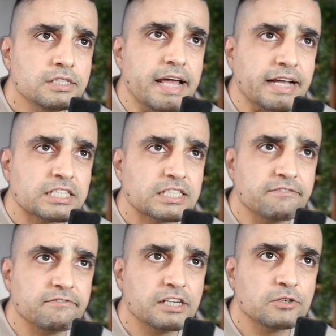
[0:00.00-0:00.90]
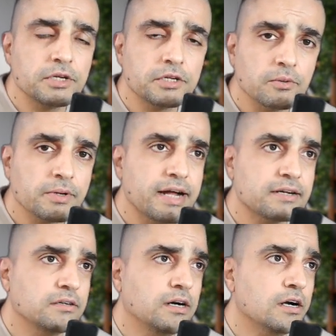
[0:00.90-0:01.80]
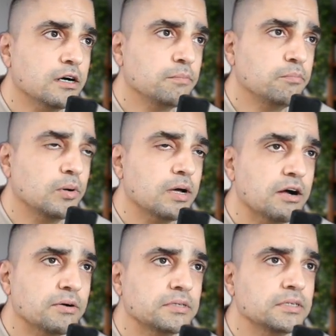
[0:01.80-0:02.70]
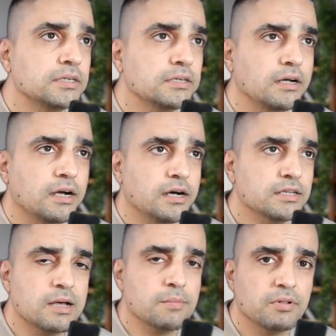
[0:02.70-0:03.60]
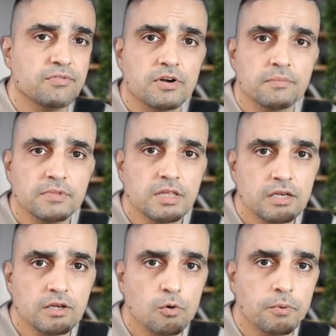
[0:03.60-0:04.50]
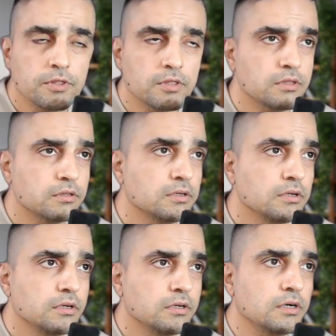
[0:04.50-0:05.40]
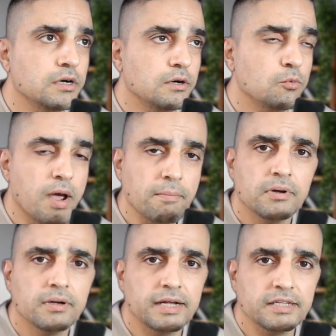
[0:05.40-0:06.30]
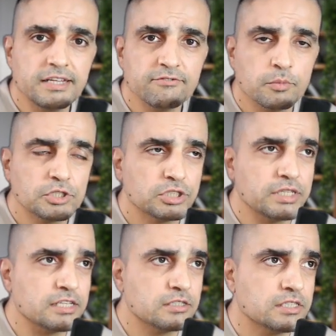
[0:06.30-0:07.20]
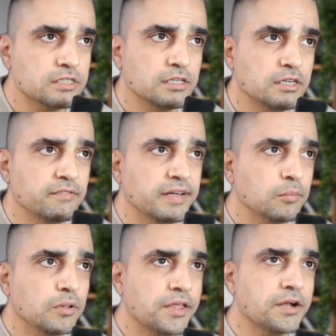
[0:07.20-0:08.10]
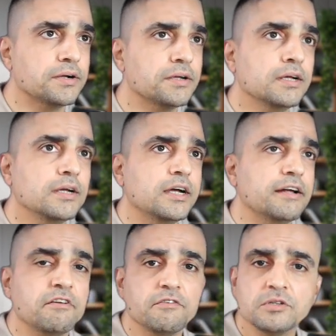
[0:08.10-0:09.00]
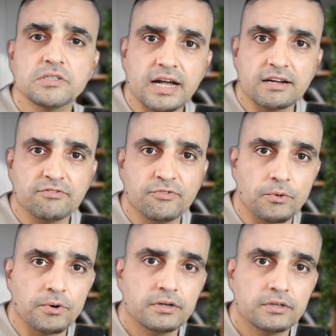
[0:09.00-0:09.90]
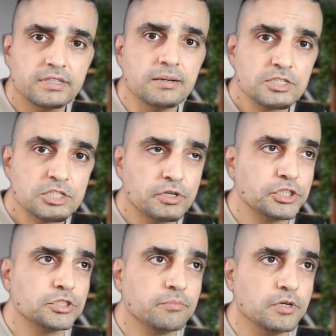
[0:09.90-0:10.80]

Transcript: decks that we are going to look at are pulled out sample from the open web and the information that is available there. And we've used that for demonstration